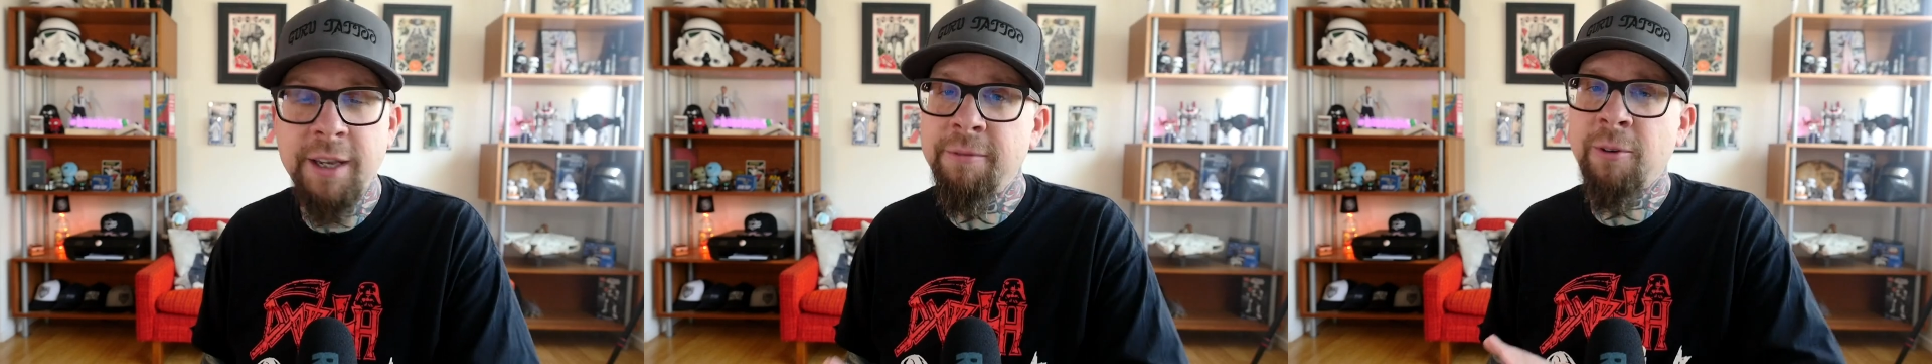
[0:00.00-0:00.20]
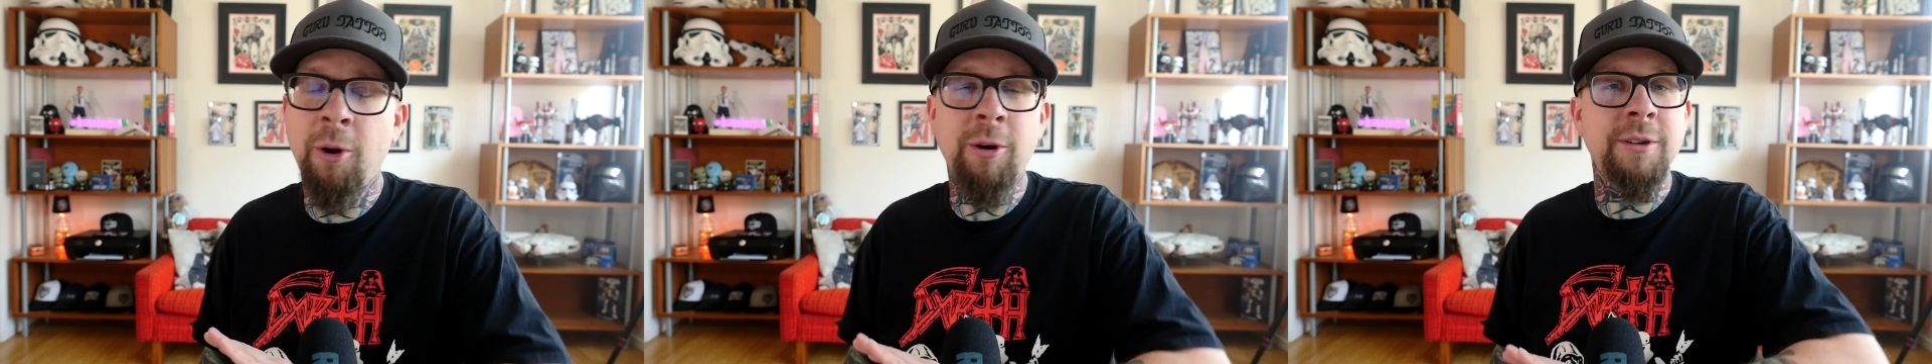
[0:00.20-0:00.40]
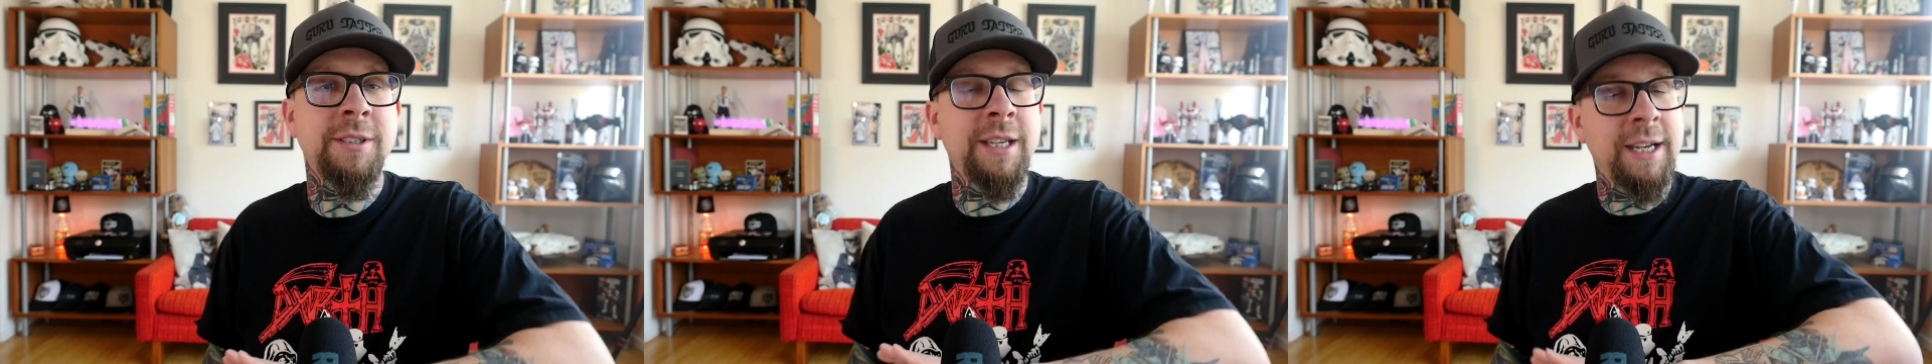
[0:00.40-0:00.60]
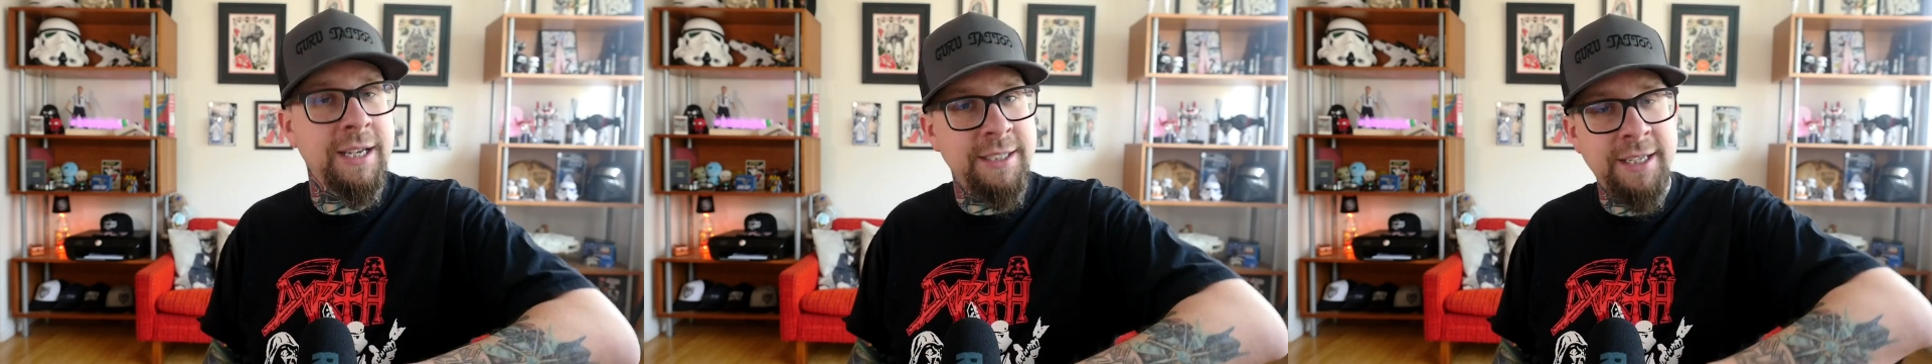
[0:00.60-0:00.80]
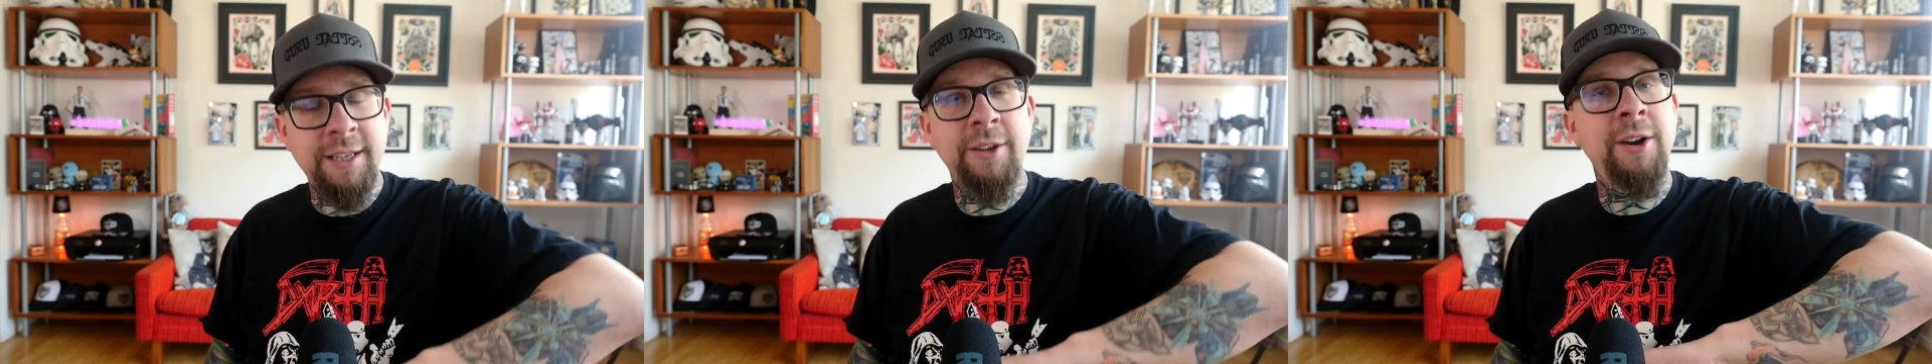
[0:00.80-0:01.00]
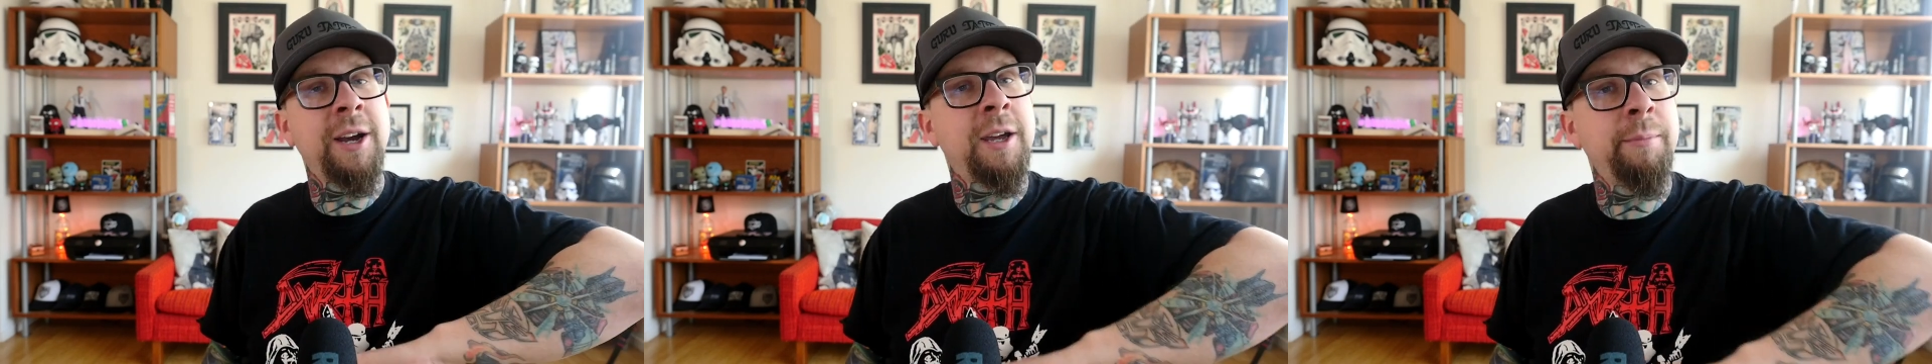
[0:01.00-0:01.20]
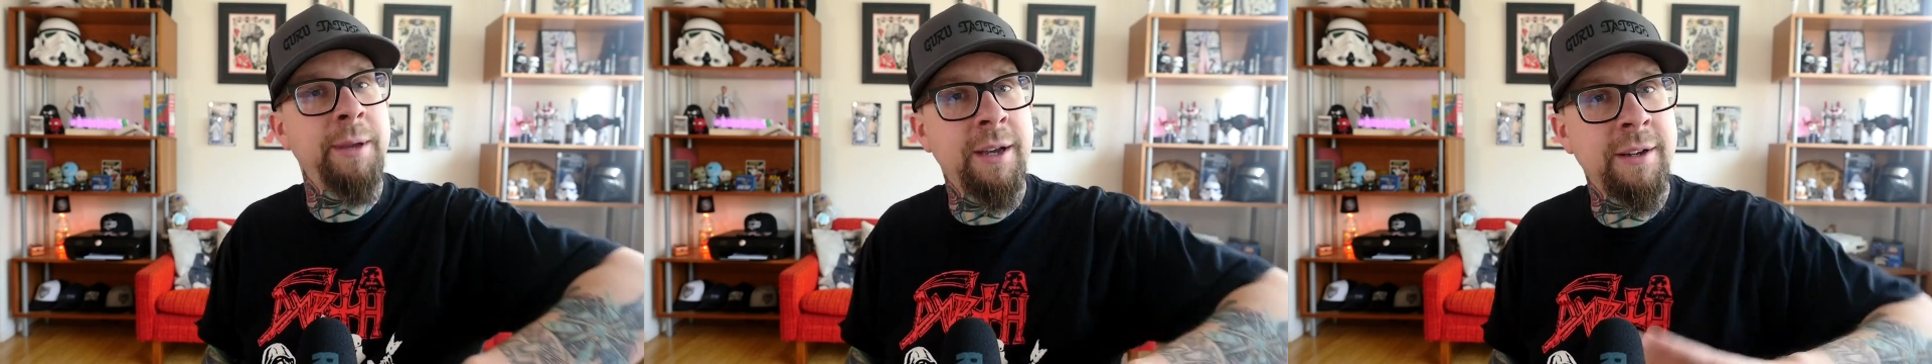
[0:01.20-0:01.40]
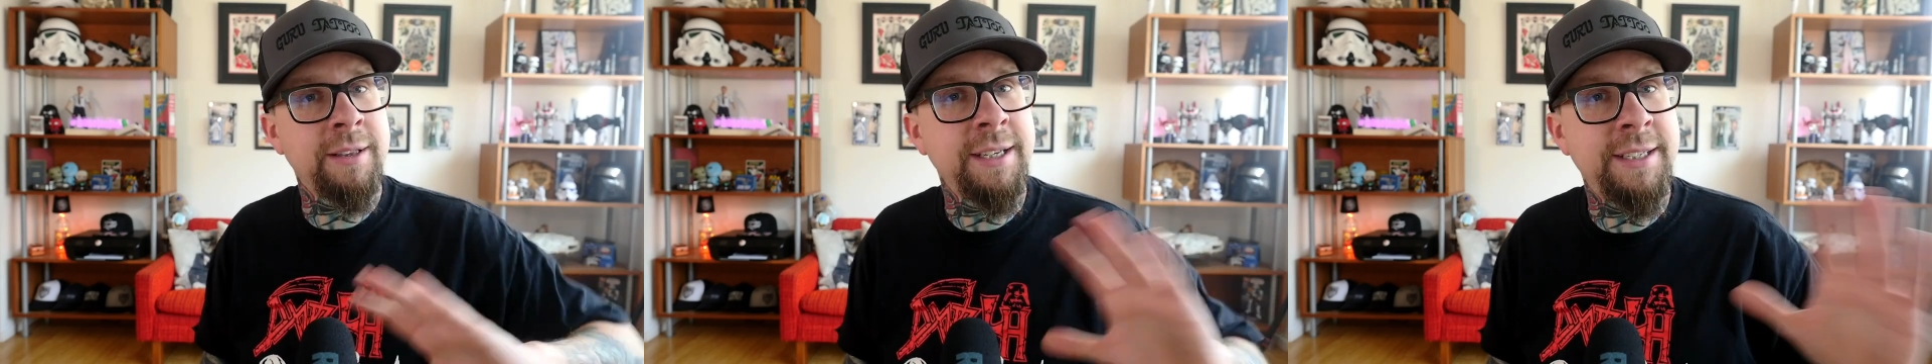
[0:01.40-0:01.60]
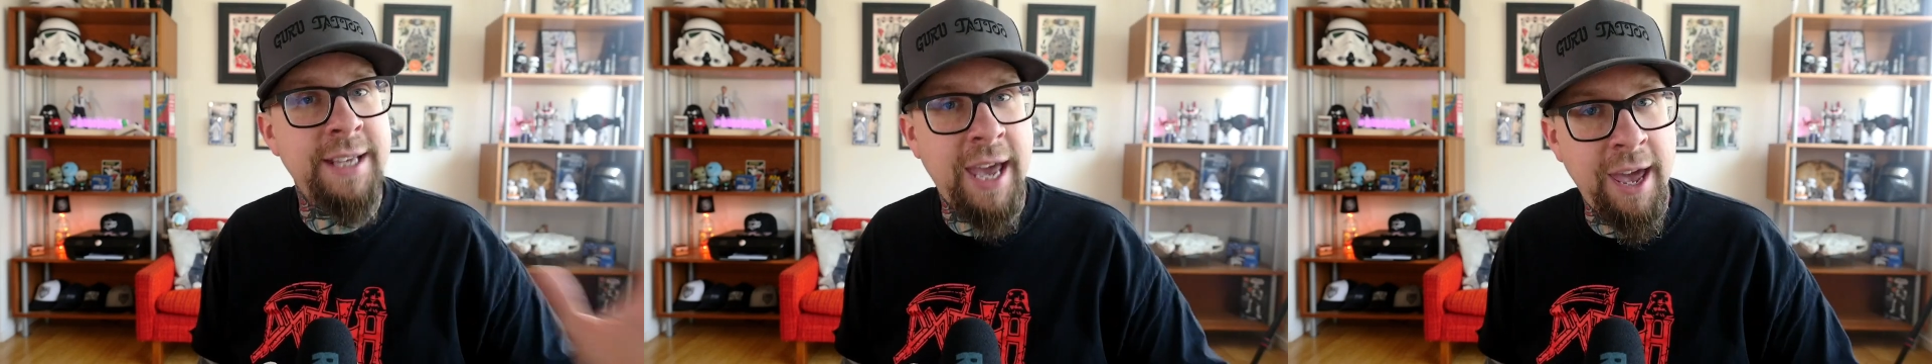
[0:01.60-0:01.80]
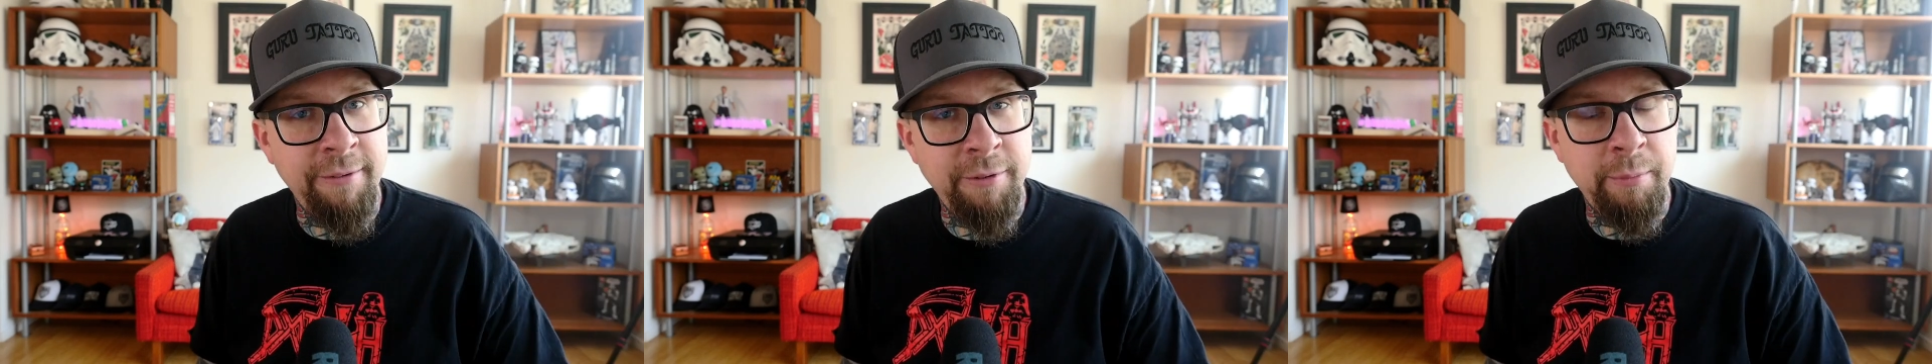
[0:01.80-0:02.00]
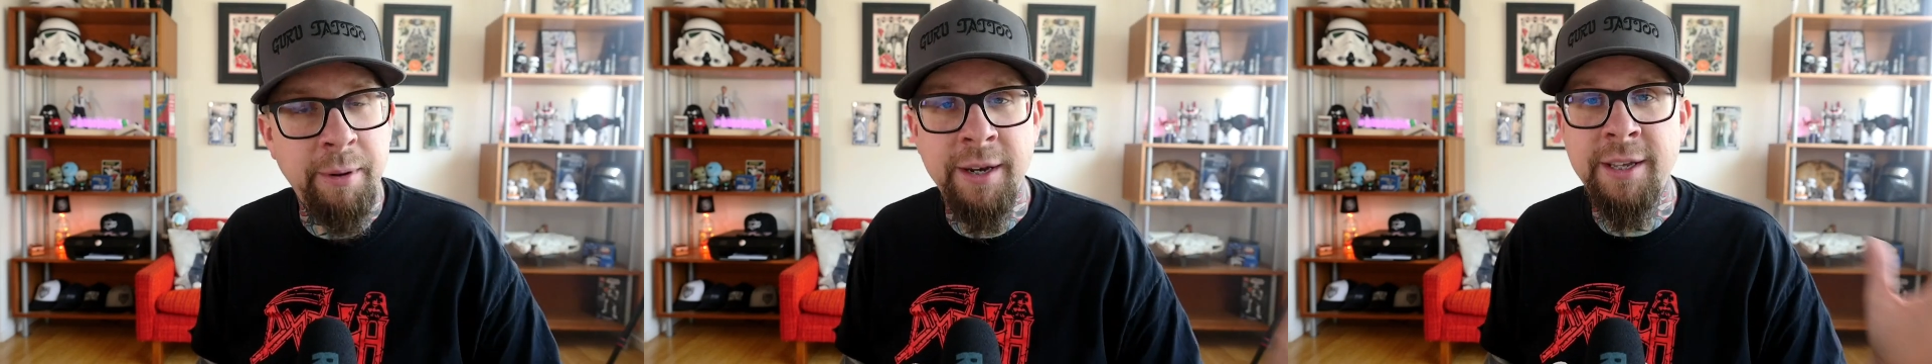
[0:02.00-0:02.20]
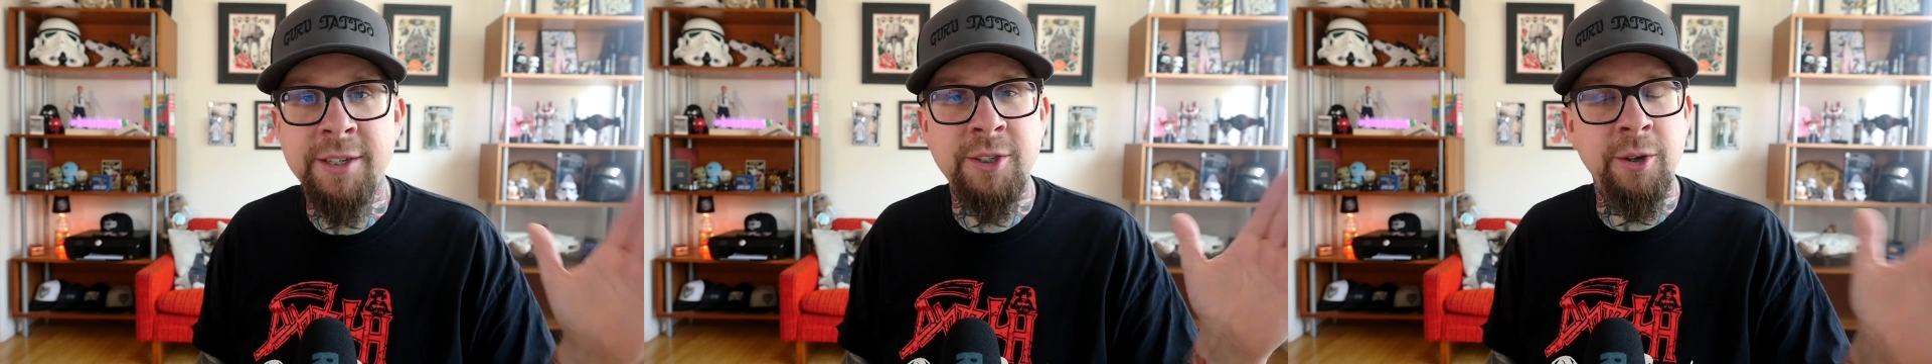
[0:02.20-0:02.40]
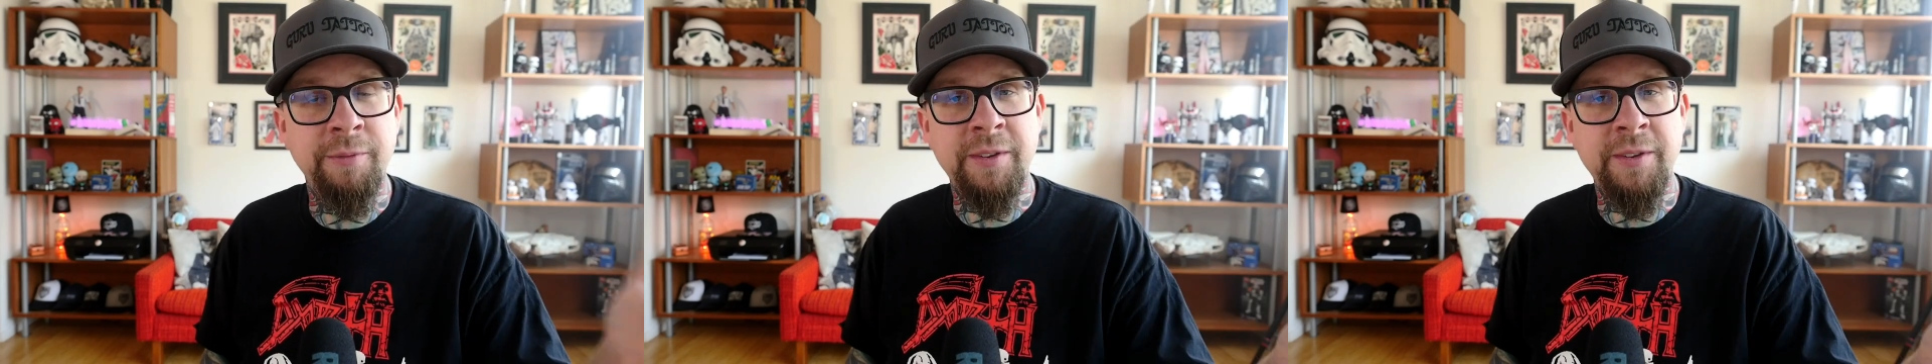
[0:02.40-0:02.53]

Of course, like I said, they're not going to be ugly to everybody. So